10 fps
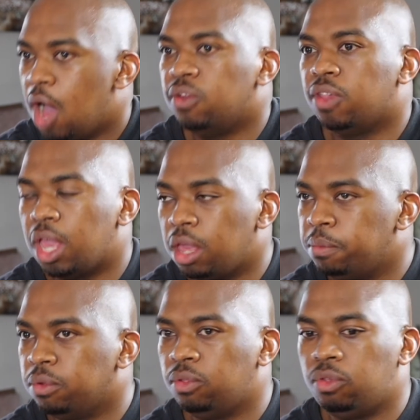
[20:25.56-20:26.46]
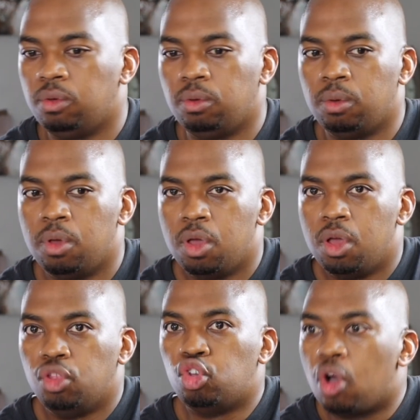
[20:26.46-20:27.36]
I was able to
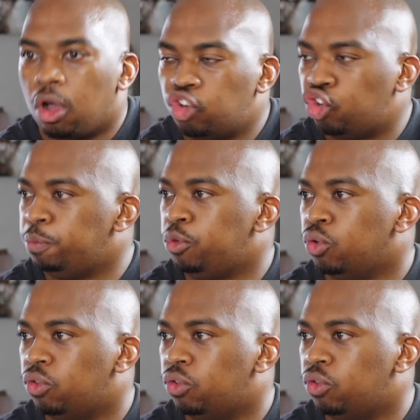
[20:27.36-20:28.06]
contribute